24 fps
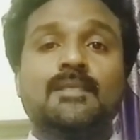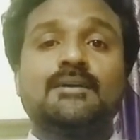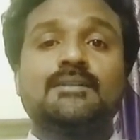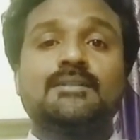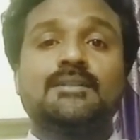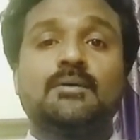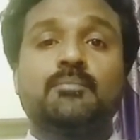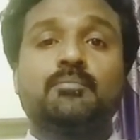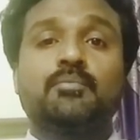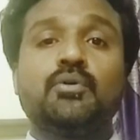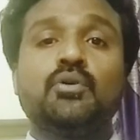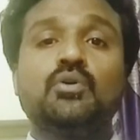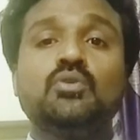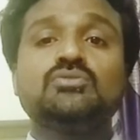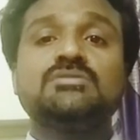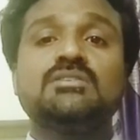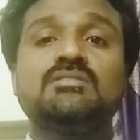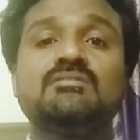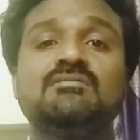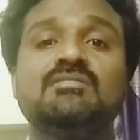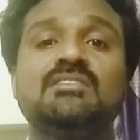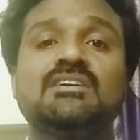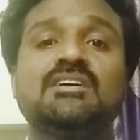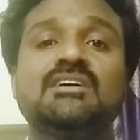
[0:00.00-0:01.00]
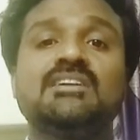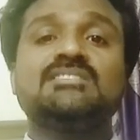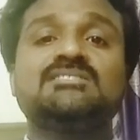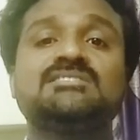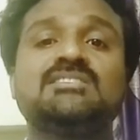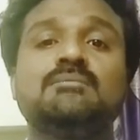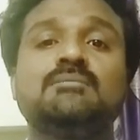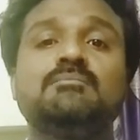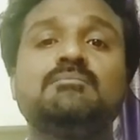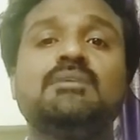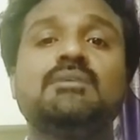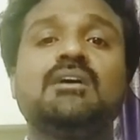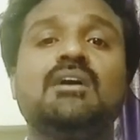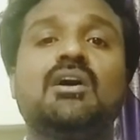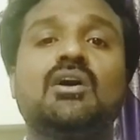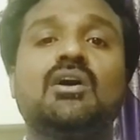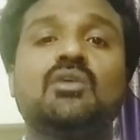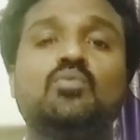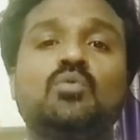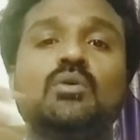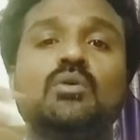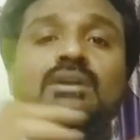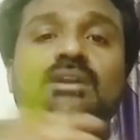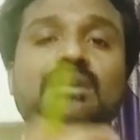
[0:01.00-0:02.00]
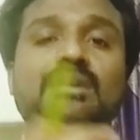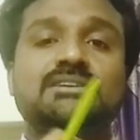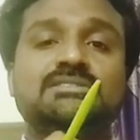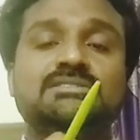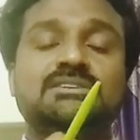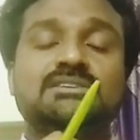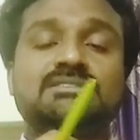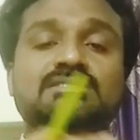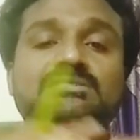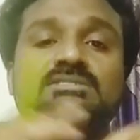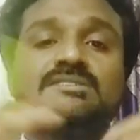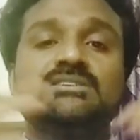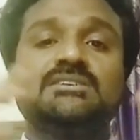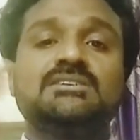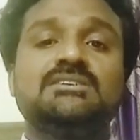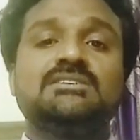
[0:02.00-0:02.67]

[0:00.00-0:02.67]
the producer will get some advantages.